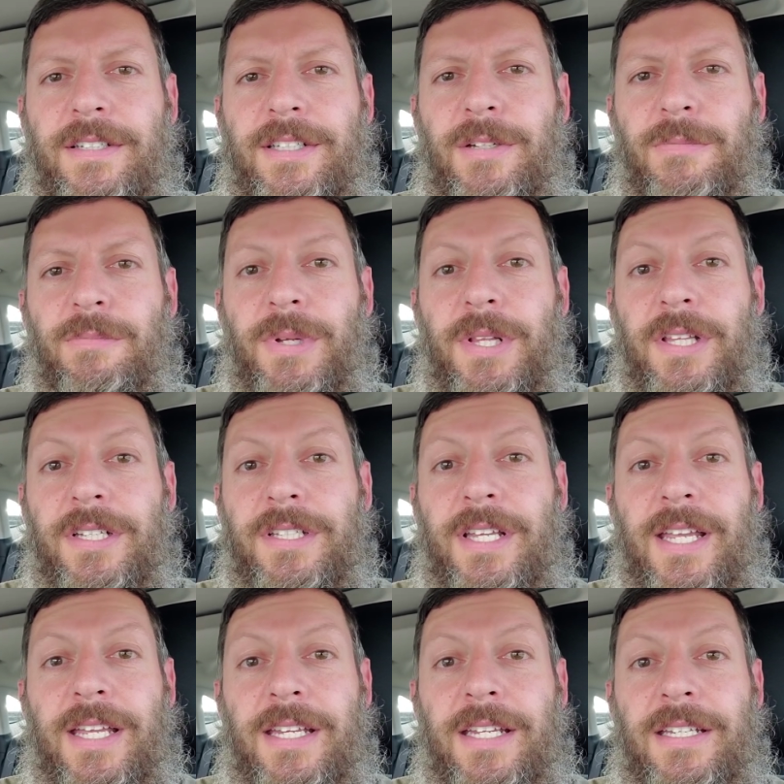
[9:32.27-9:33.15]

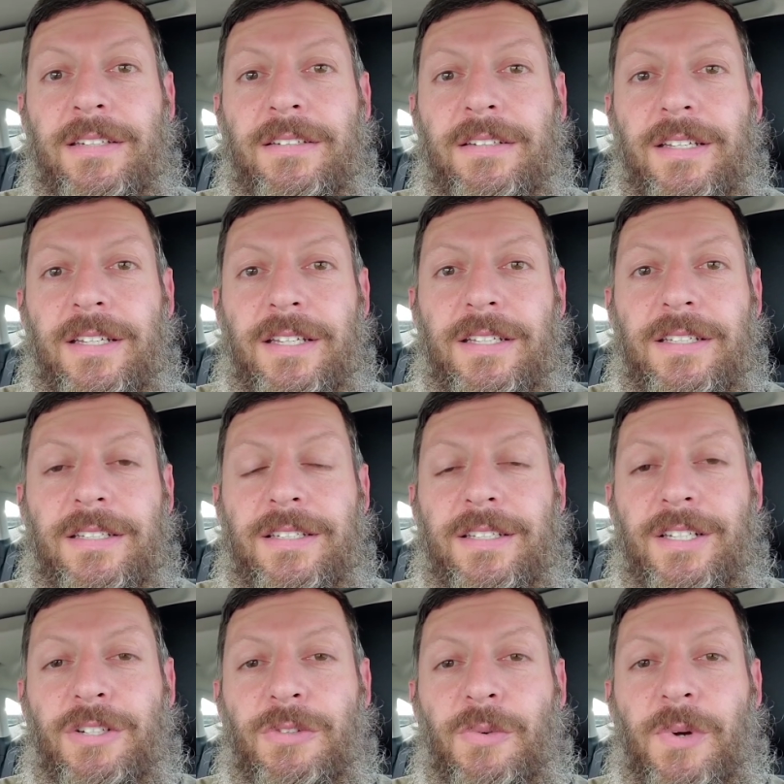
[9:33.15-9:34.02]
debilitating
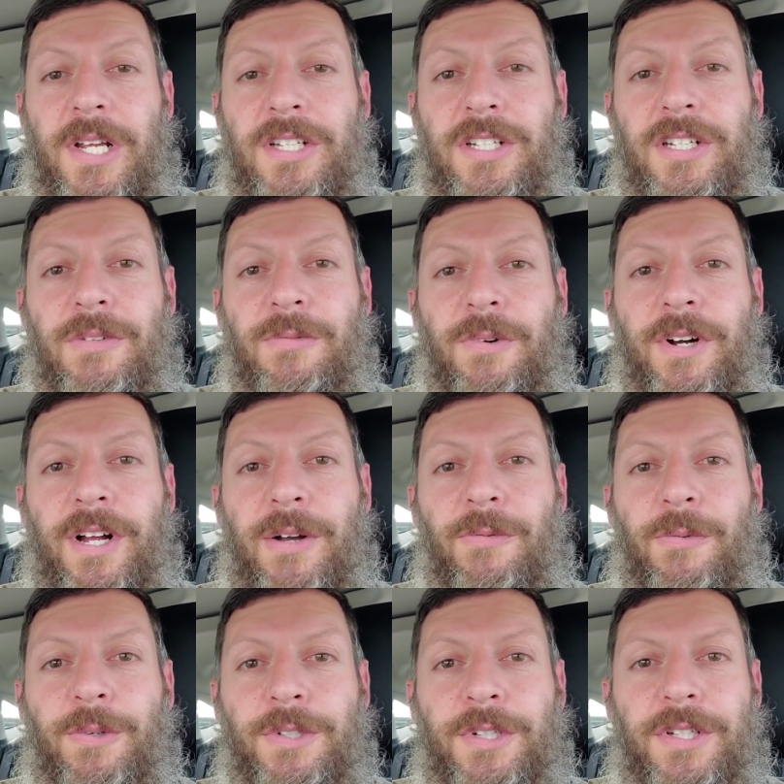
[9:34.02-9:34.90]
situation where I
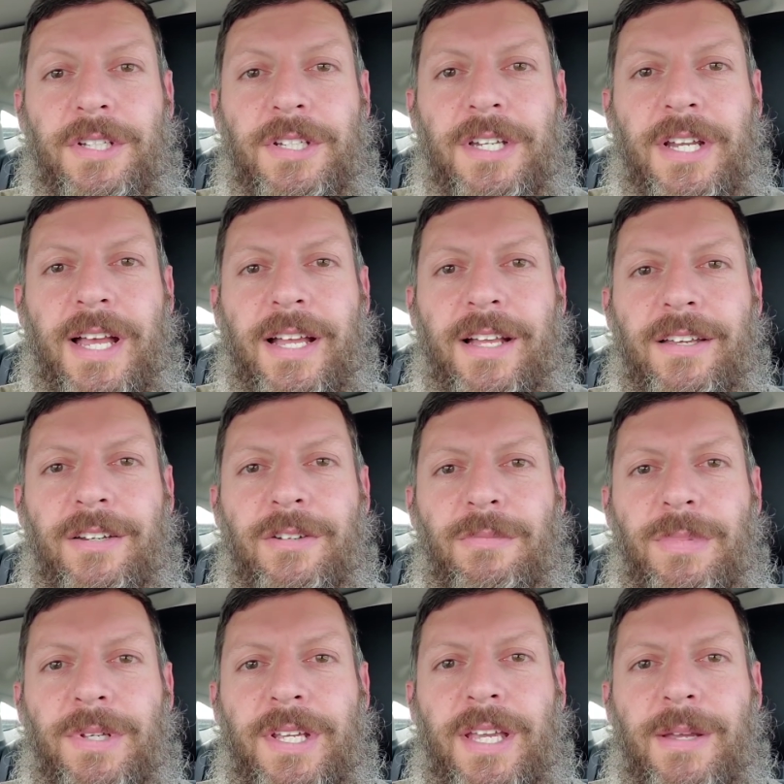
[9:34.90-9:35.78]
was not going to
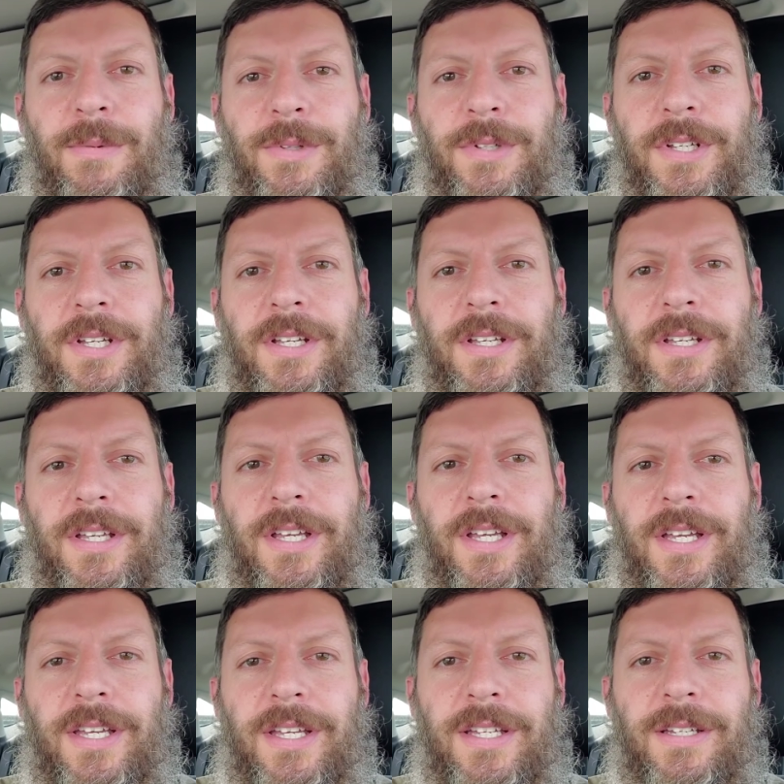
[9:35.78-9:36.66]
be able to
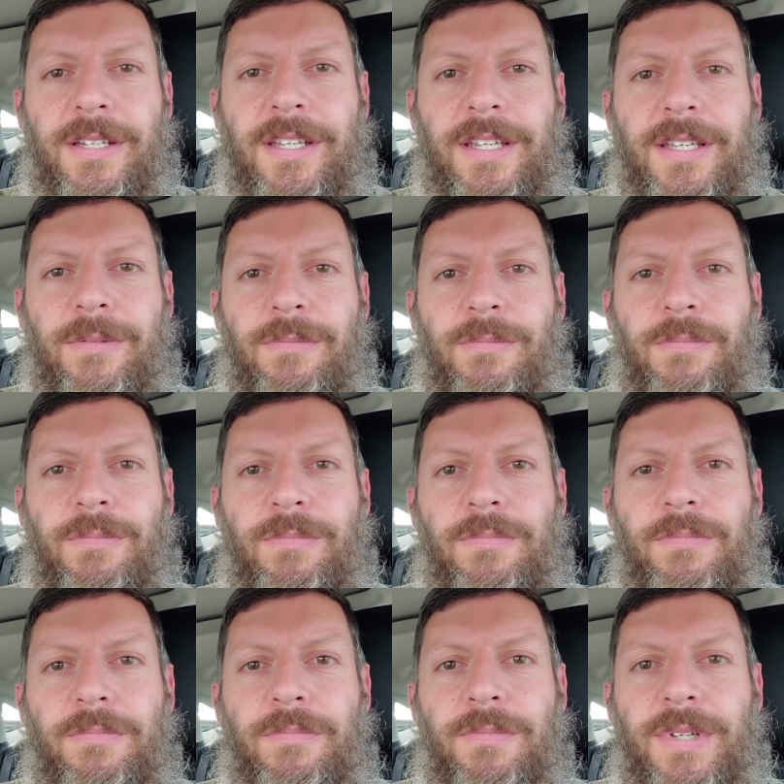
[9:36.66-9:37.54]

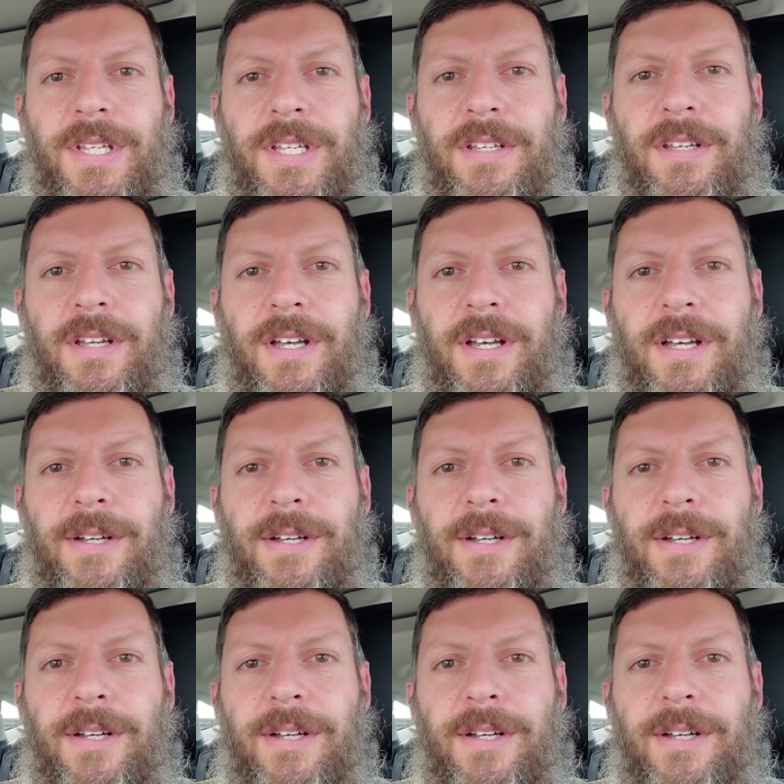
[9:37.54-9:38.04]
be